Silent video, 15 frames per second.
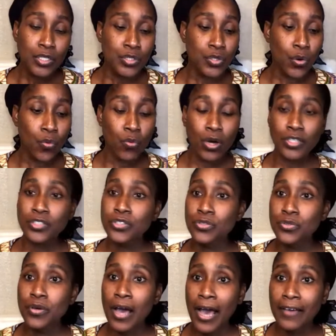So once
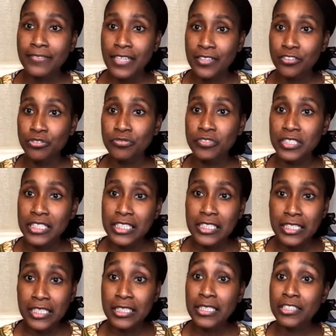you have that, you
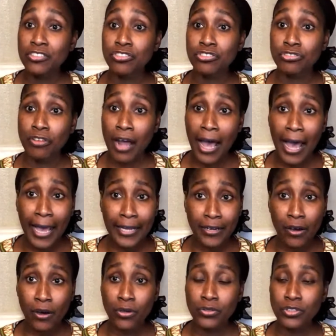clean it, it's
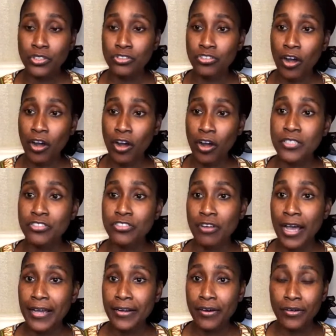dried out, the dropper is
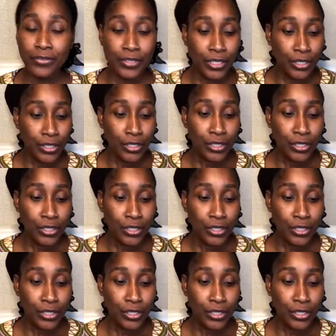dried out,